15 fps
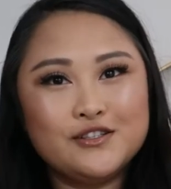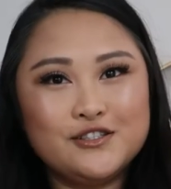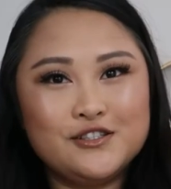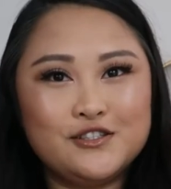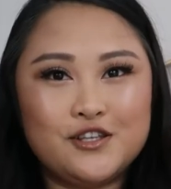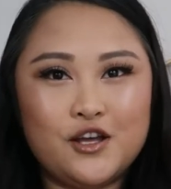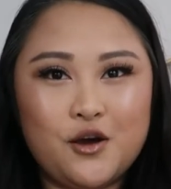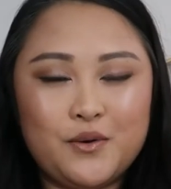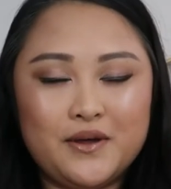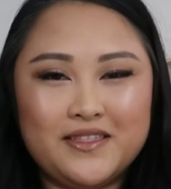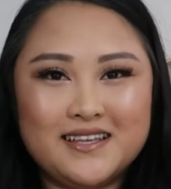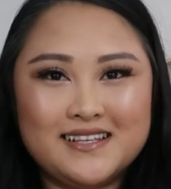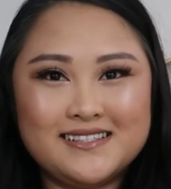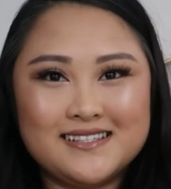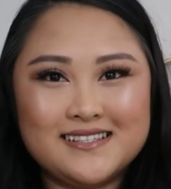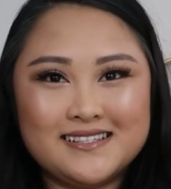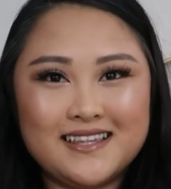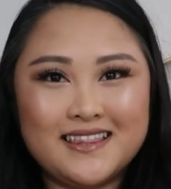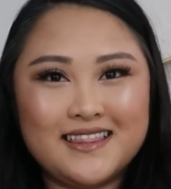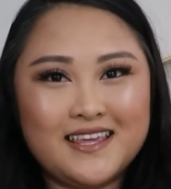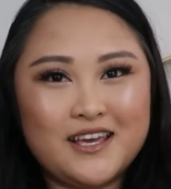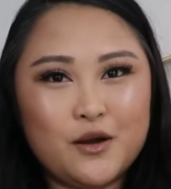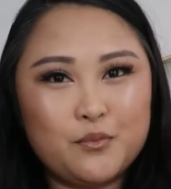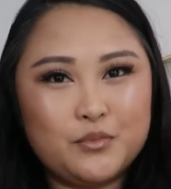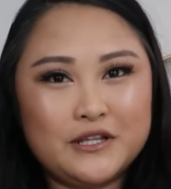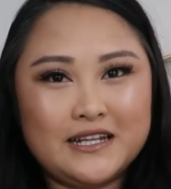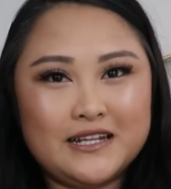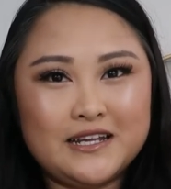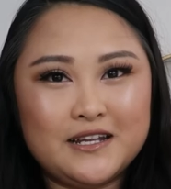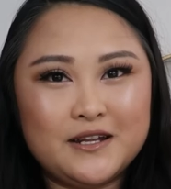So this is the
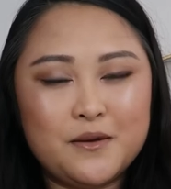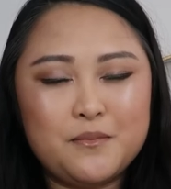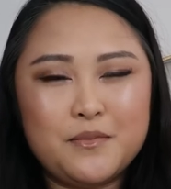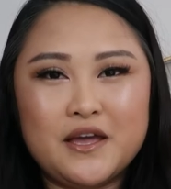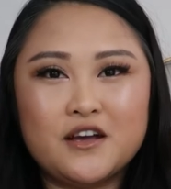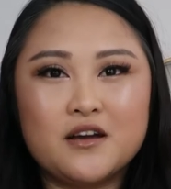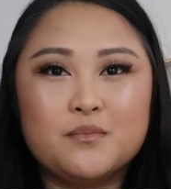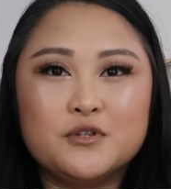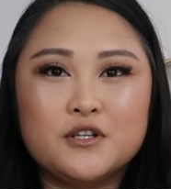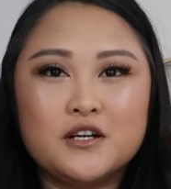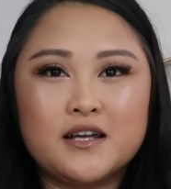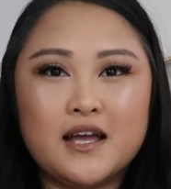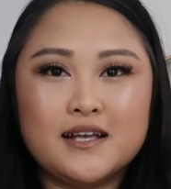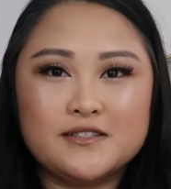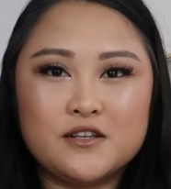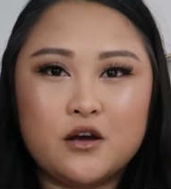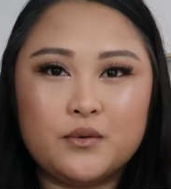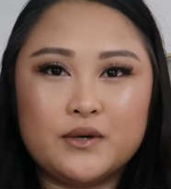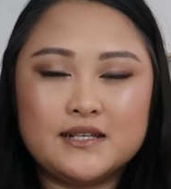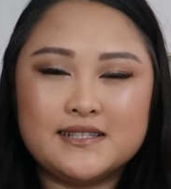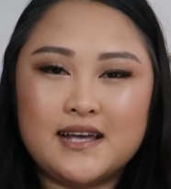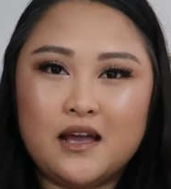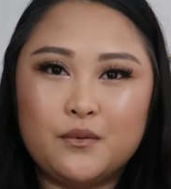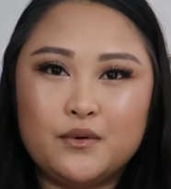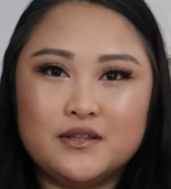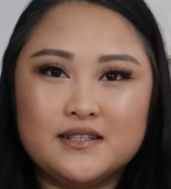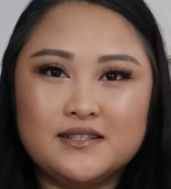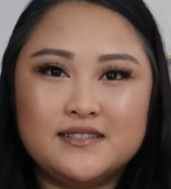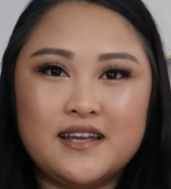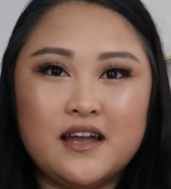completed makeup look. As always, I will
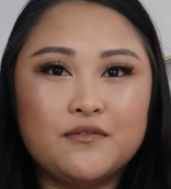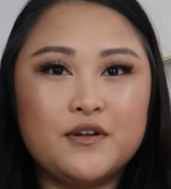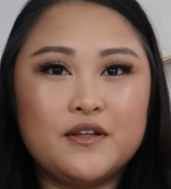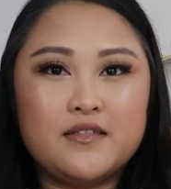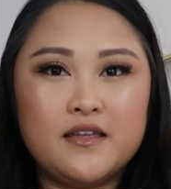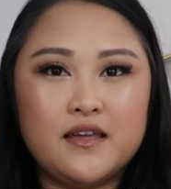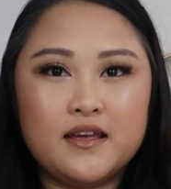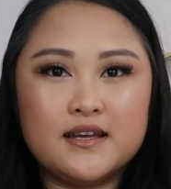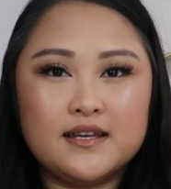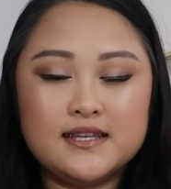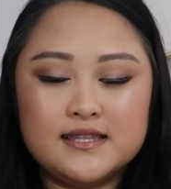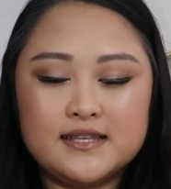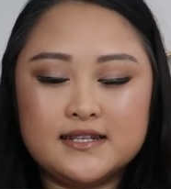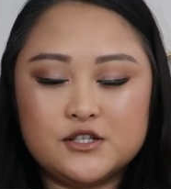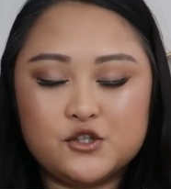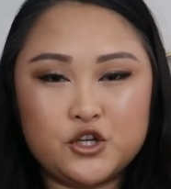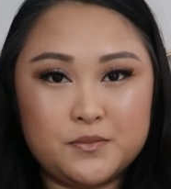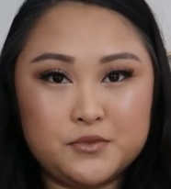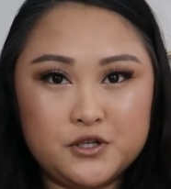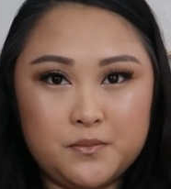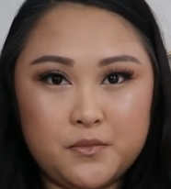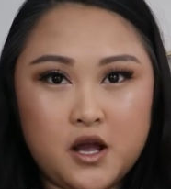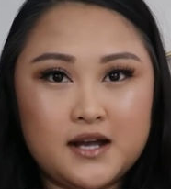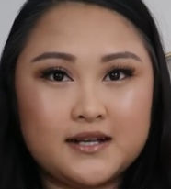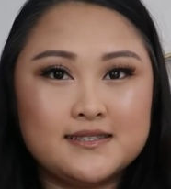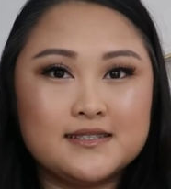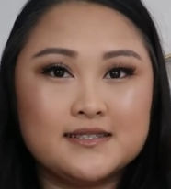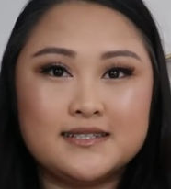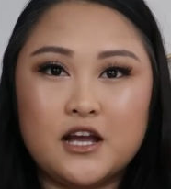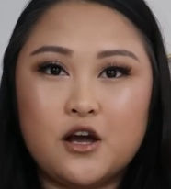list everything in the description box
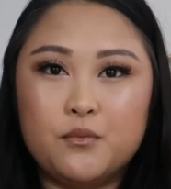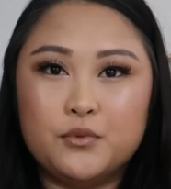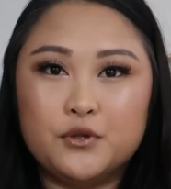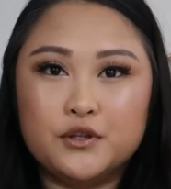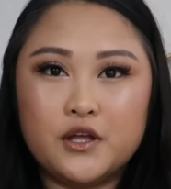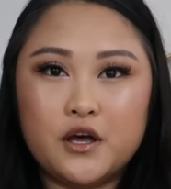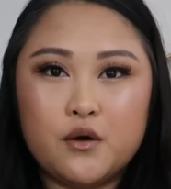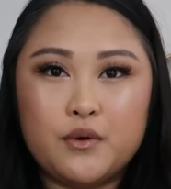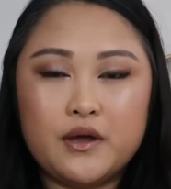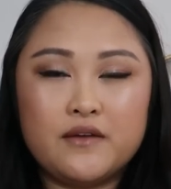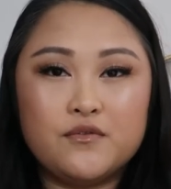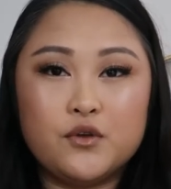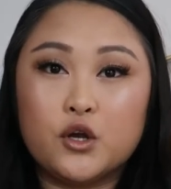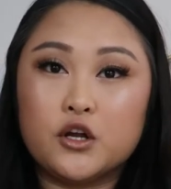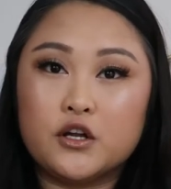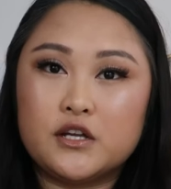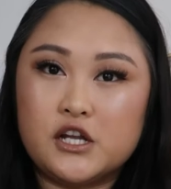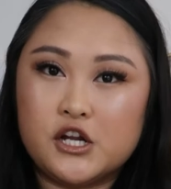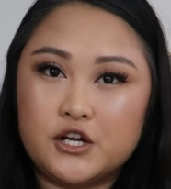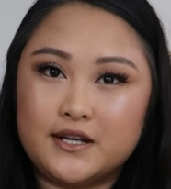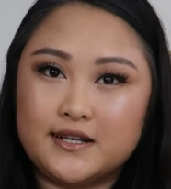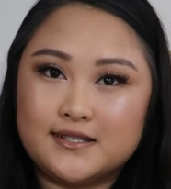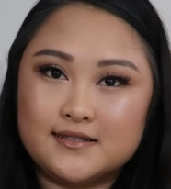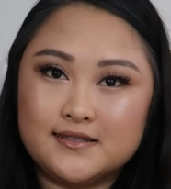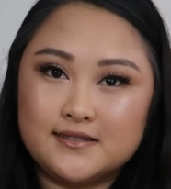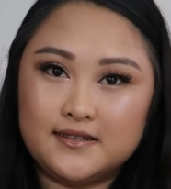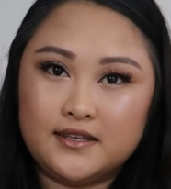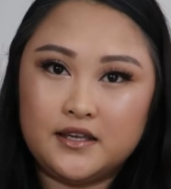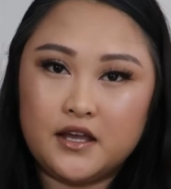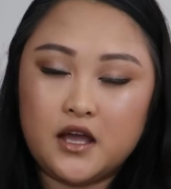down below if you're curious to
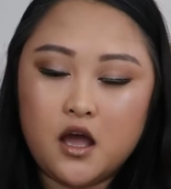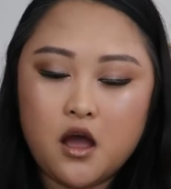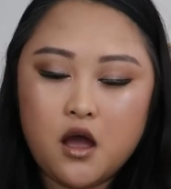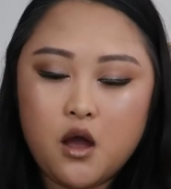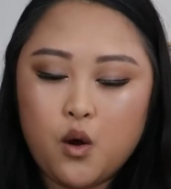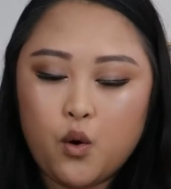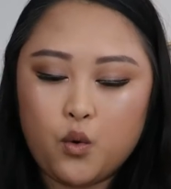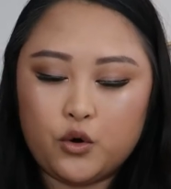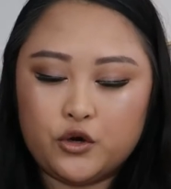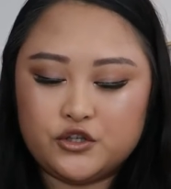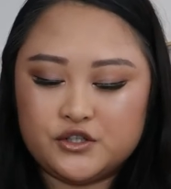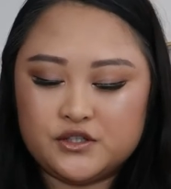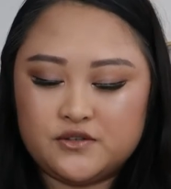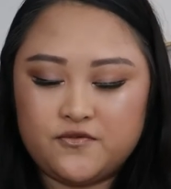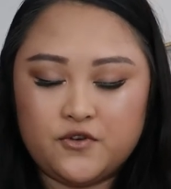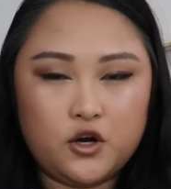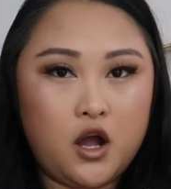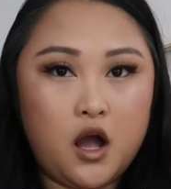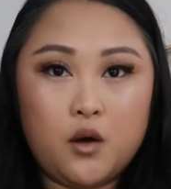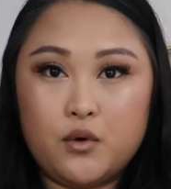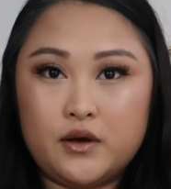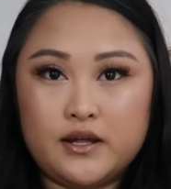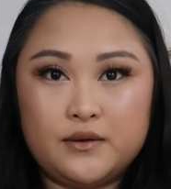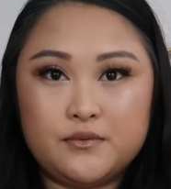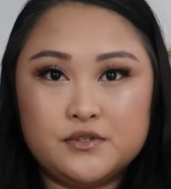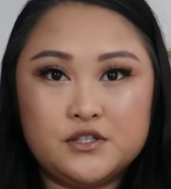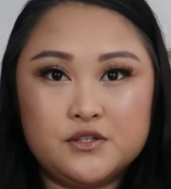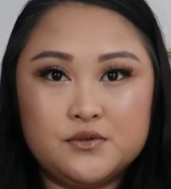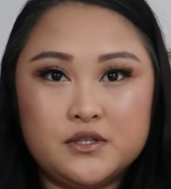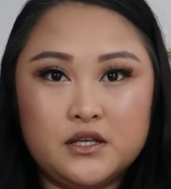see or just forgot what I
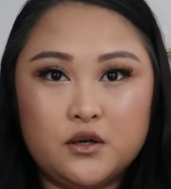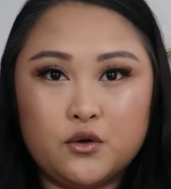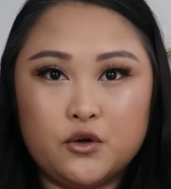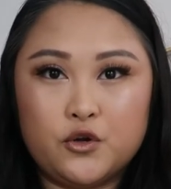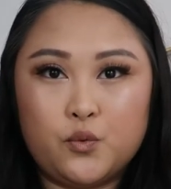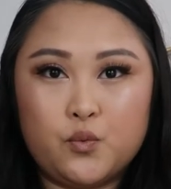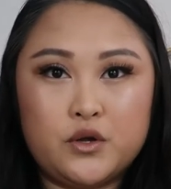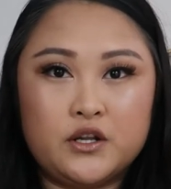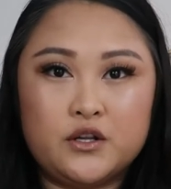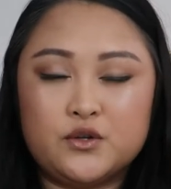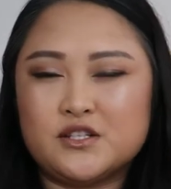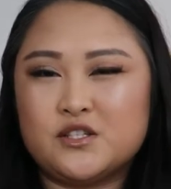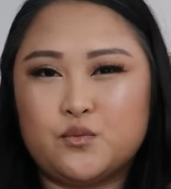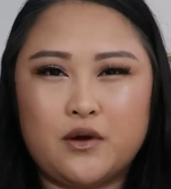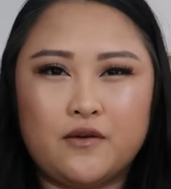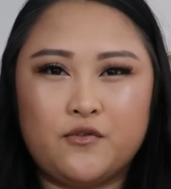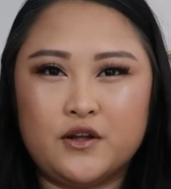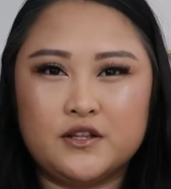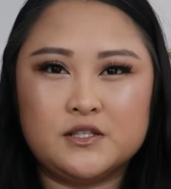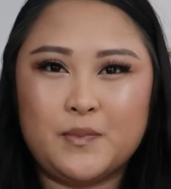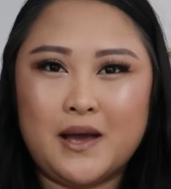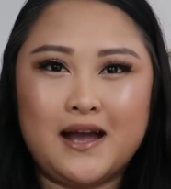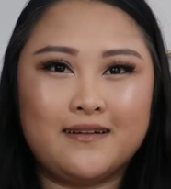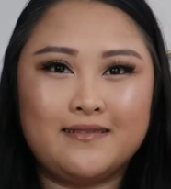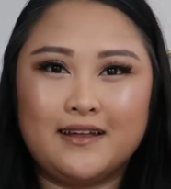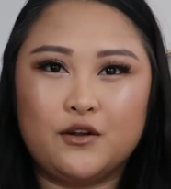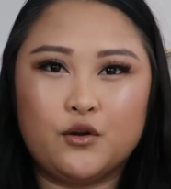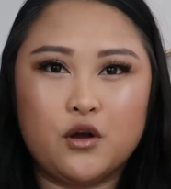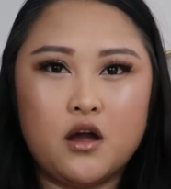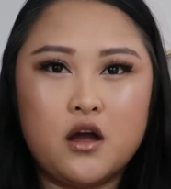was using or you want to just reference back
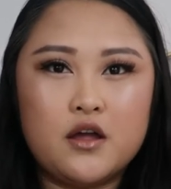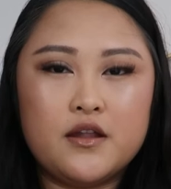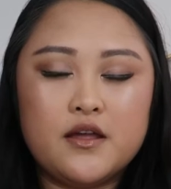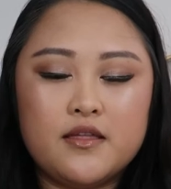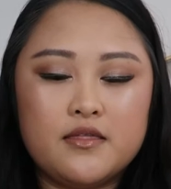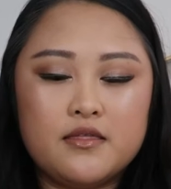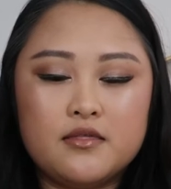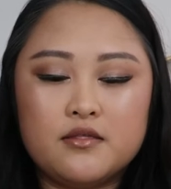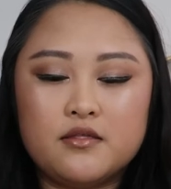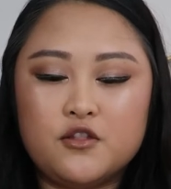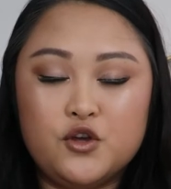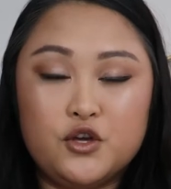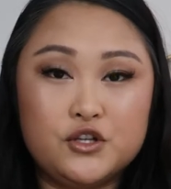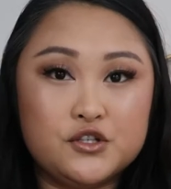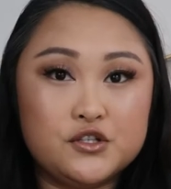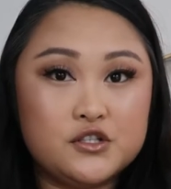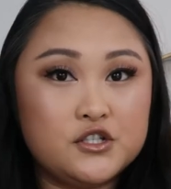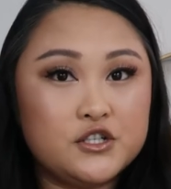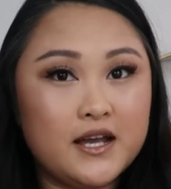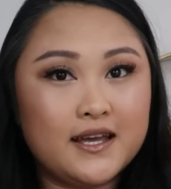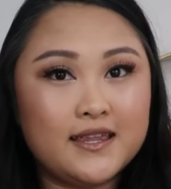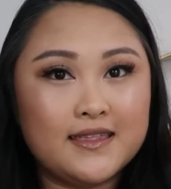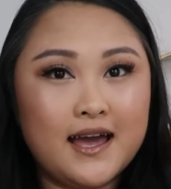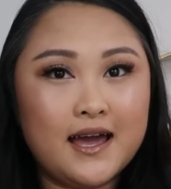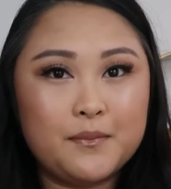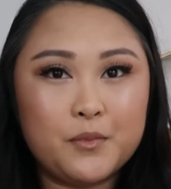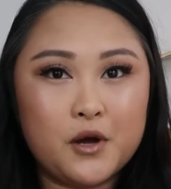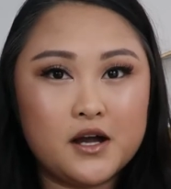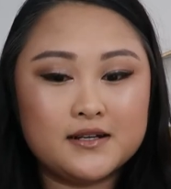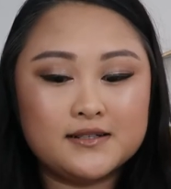later on. You can just check
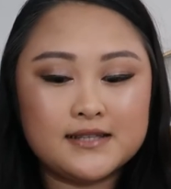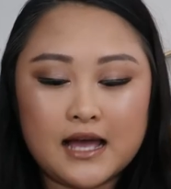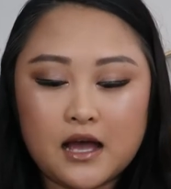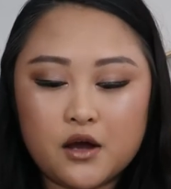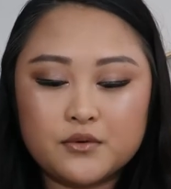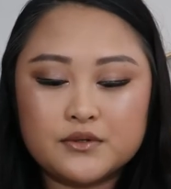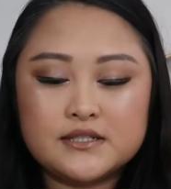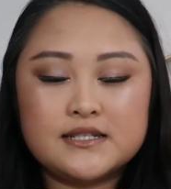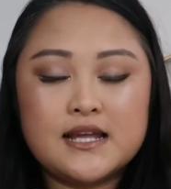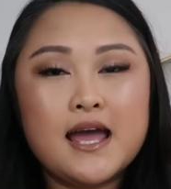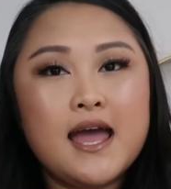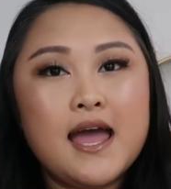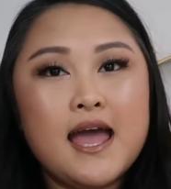that box out.